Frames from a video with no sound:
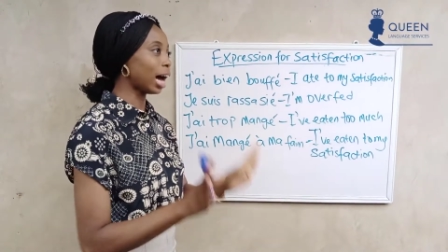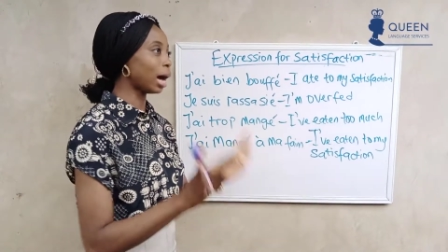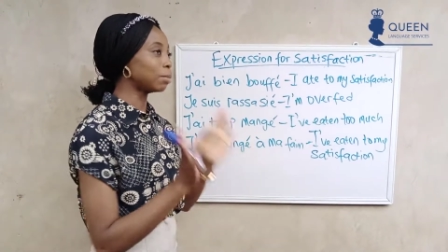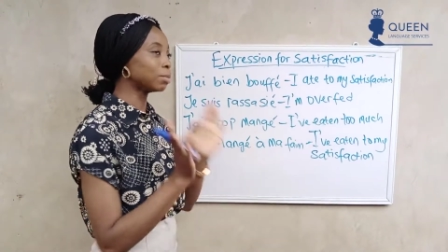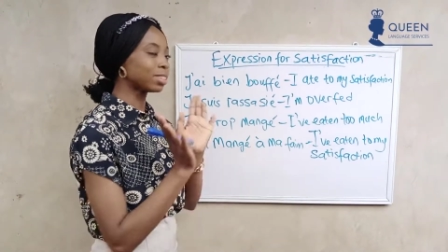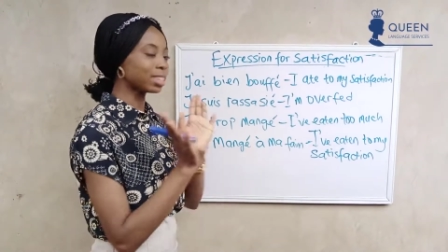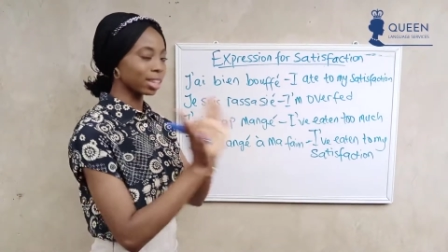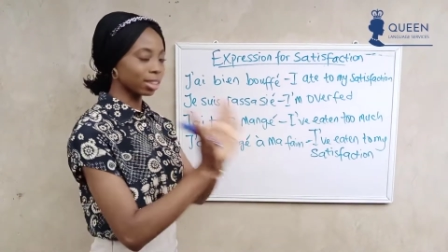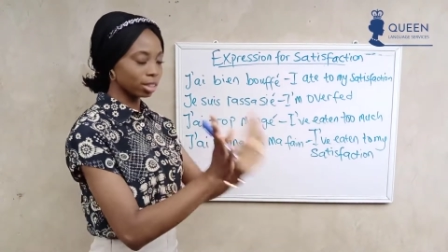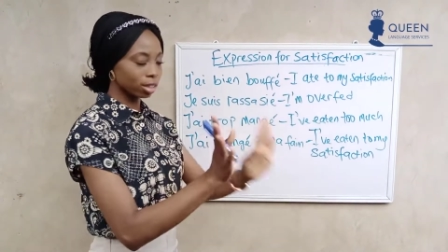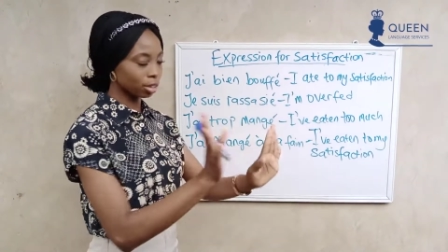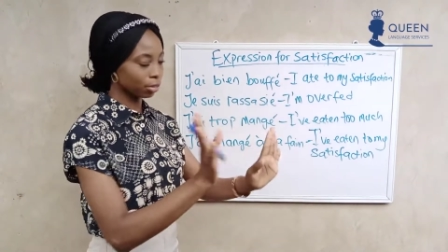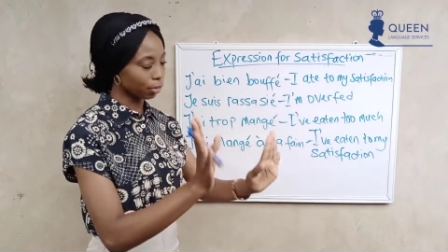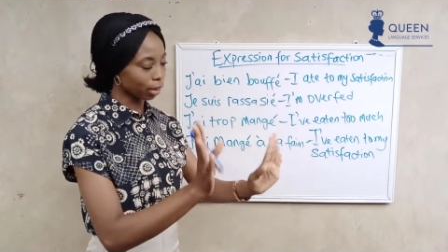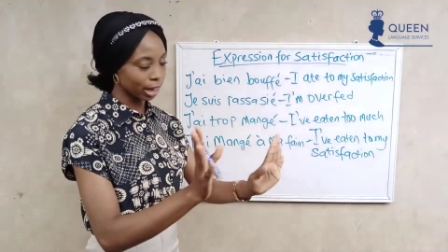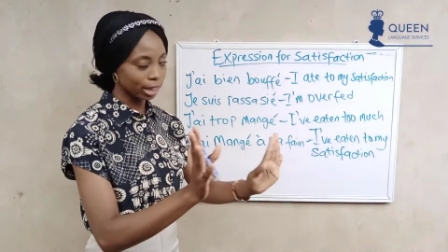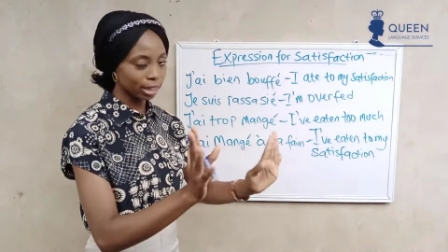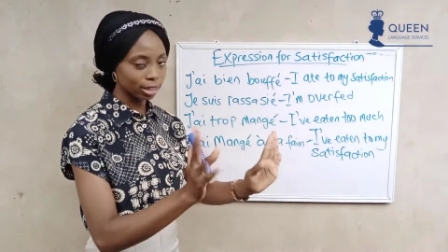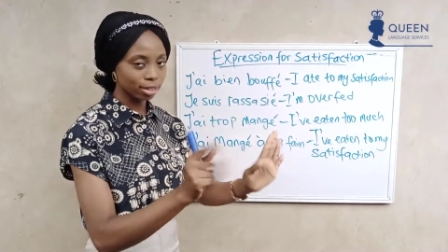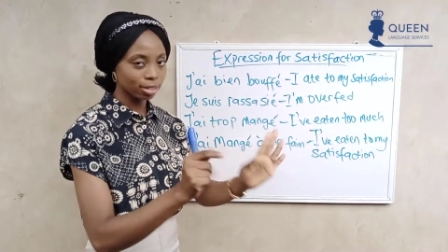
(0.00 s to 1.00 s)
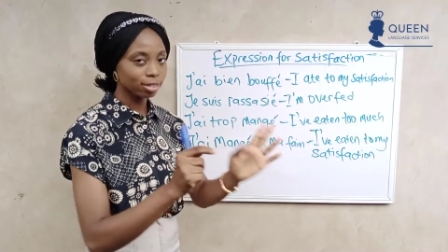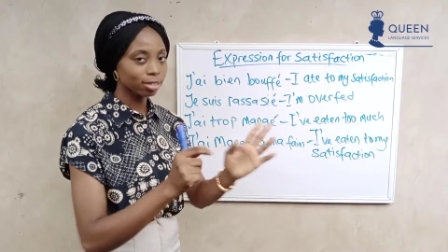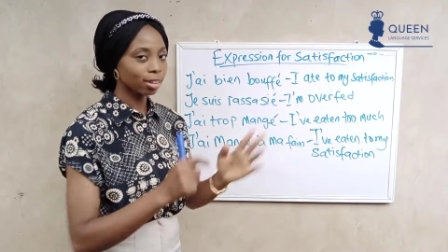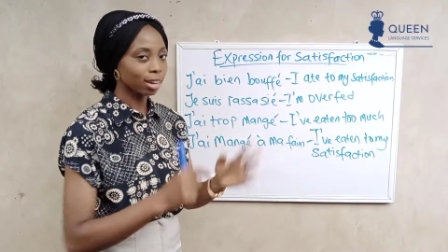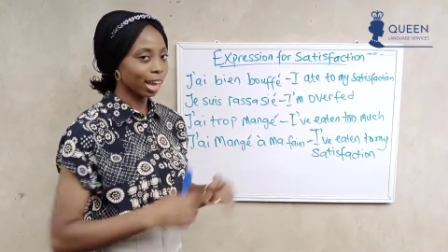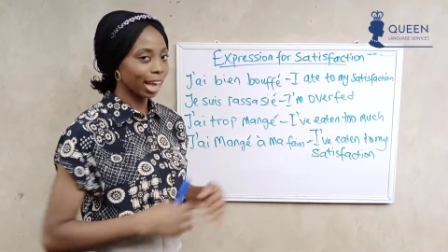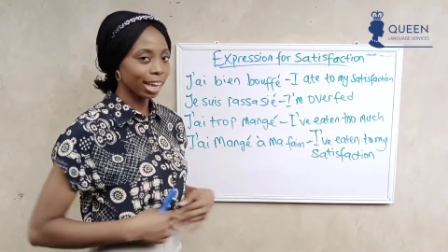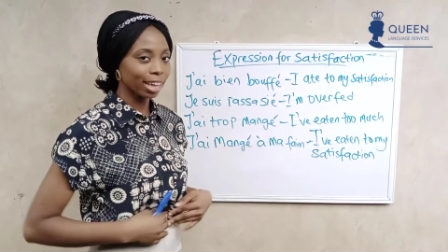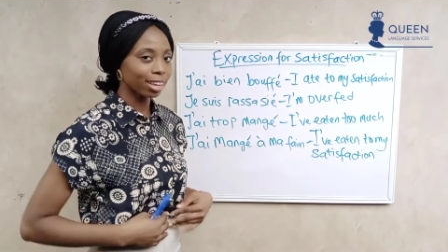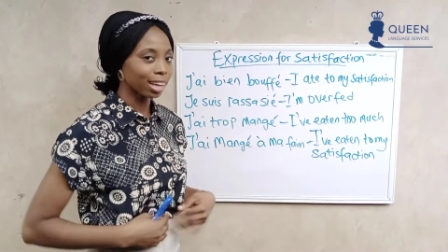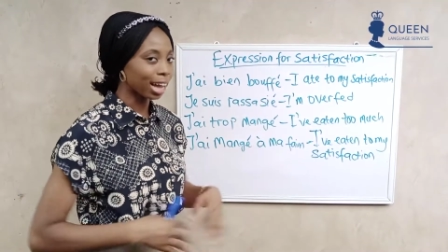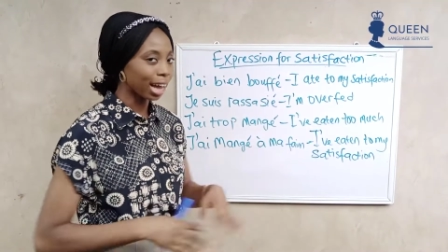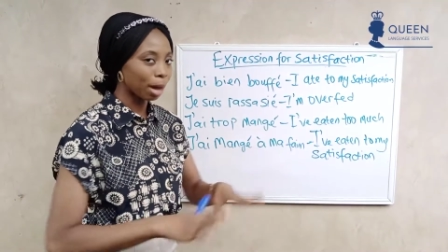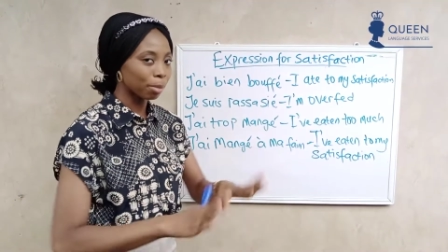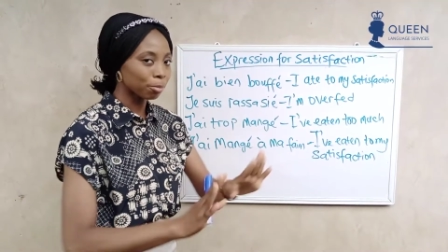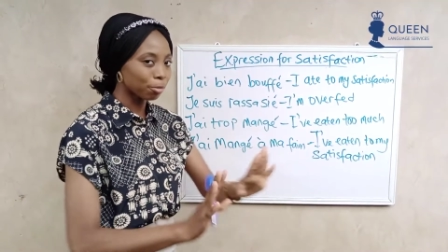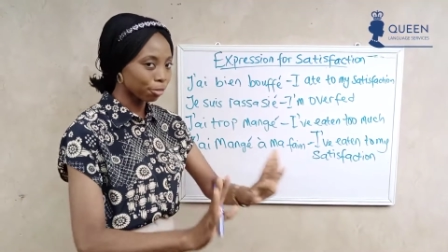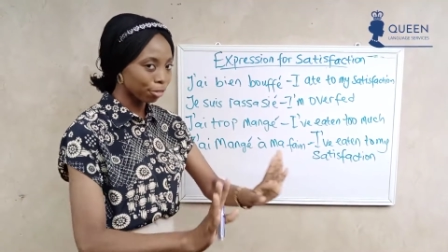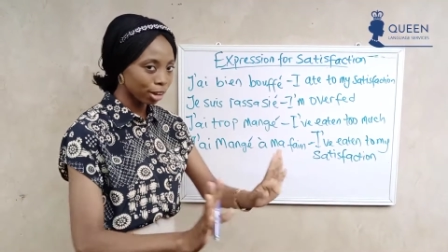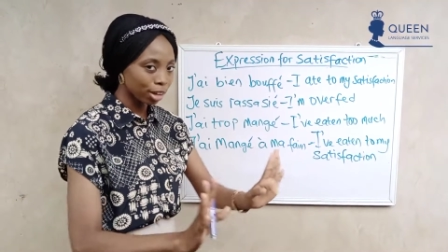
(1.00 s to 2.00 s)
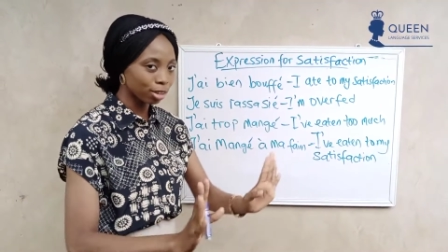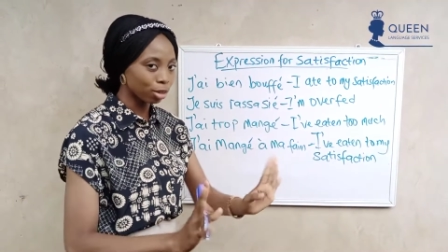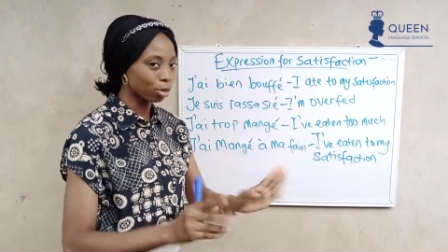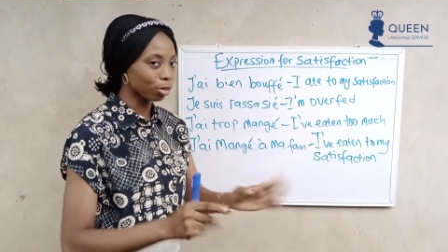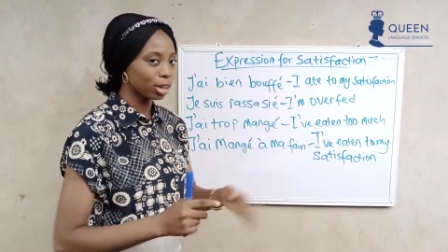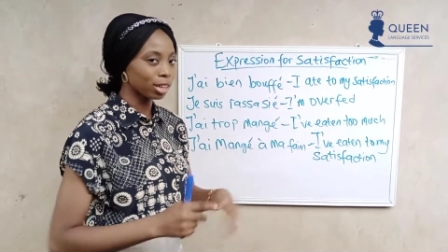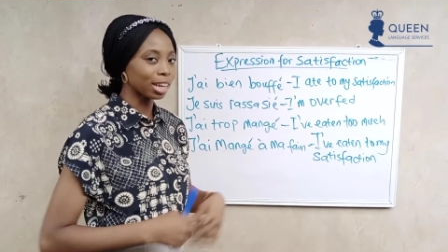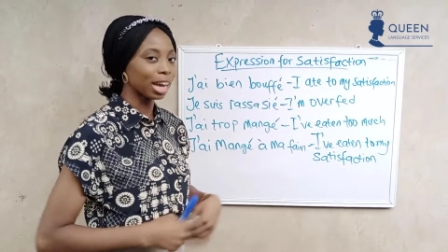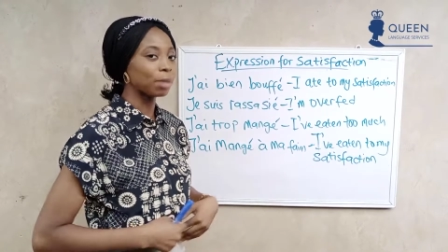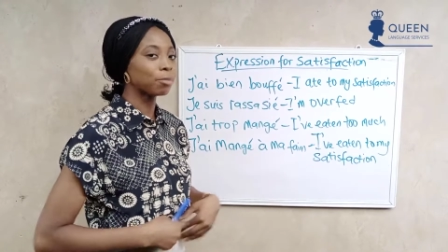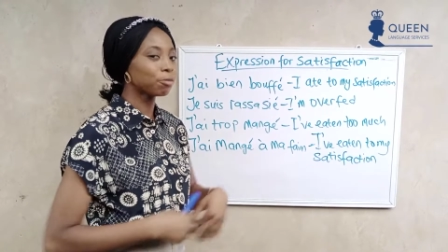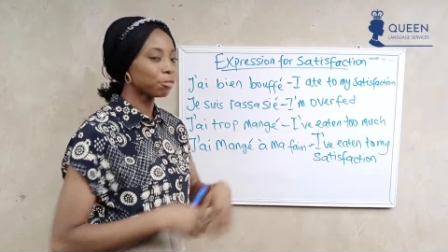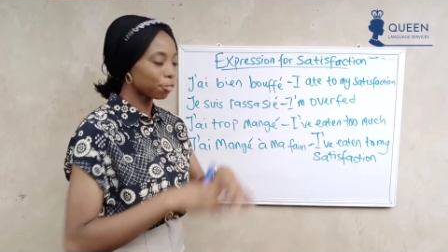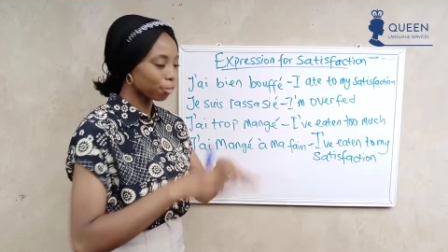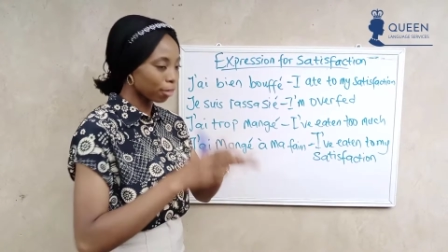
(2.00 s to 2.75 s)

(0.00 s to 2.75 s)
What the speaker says: I'm satisfied. Like, I'm fed already, I'm